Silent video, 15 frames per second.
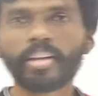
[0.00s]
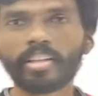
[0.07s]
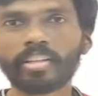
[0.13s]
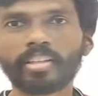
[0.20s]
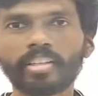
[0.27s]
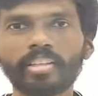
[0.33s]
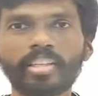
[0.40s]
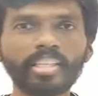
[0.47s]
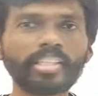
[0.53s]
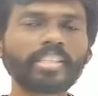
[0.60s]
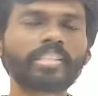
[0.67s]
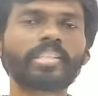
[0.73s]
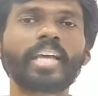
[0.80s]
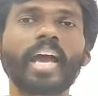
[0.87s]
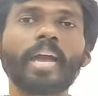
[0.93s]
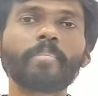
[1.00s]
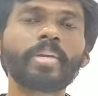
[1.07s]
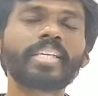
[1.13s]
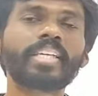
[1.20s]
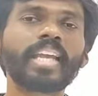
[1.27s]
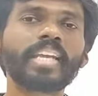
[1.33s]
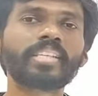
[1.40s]
this time
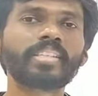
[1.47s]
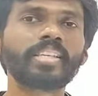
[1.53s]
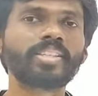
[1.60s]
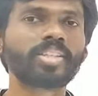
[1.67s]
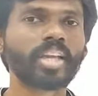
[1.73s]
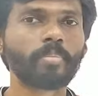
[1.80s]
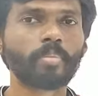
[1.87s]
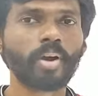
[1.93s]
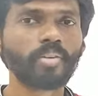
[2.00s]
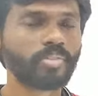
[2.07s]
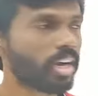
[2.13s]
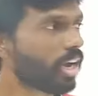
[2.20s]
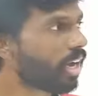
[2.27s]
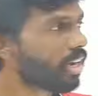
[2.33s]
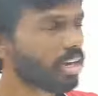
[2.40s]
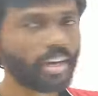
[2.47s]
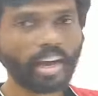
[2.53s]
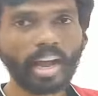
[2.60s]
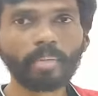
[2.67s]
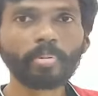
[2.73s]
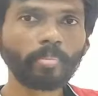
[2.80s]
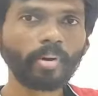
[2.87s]
it takes the shape of a
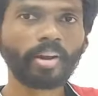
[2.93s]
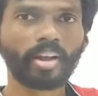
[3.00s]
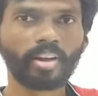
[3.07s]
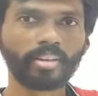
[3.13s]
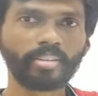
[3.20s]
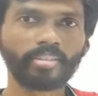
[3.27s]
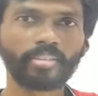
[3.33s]
hyperbola.